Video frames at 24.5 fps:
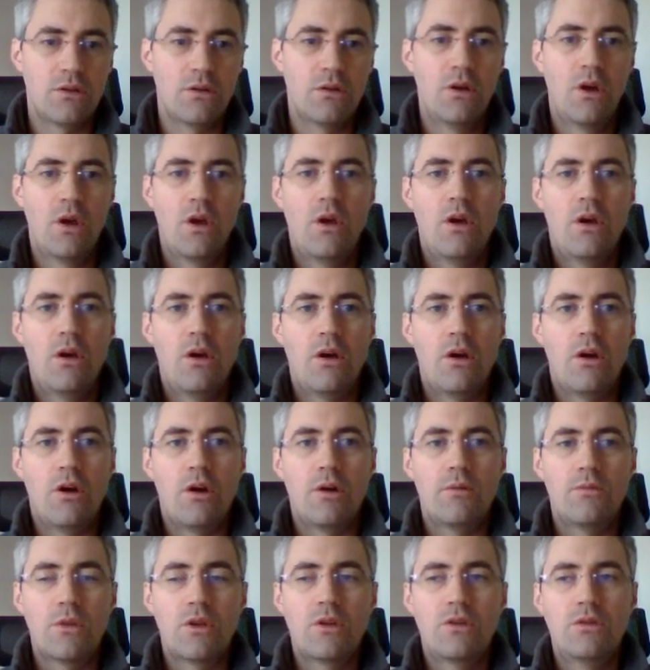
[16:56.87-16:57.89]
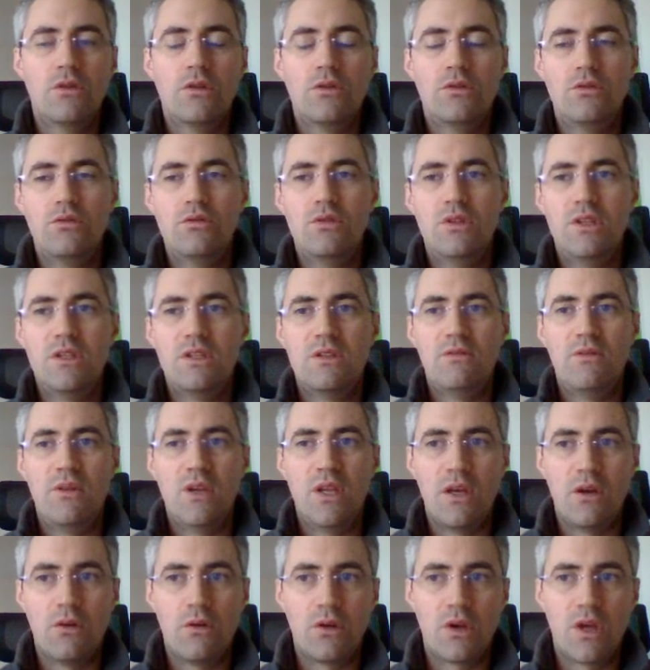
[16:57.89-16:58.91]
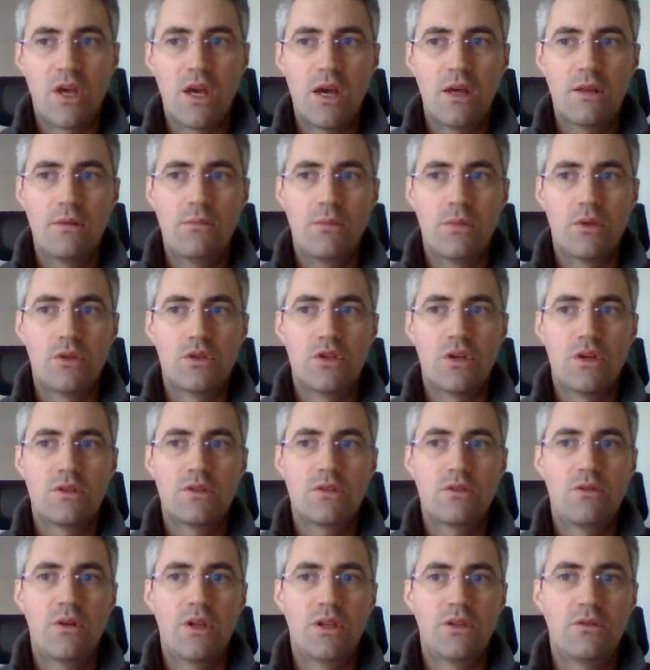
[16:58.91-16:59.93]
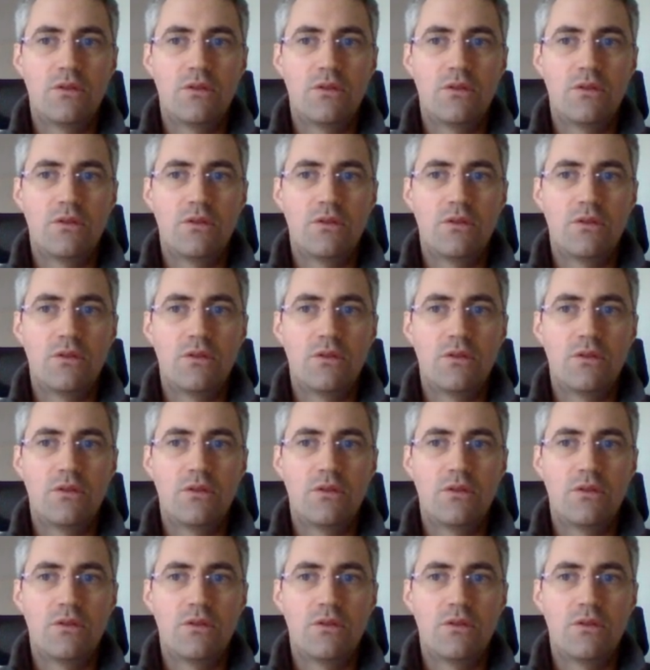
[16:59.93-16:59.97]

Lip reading: So I'm not going to do this video again, but just to let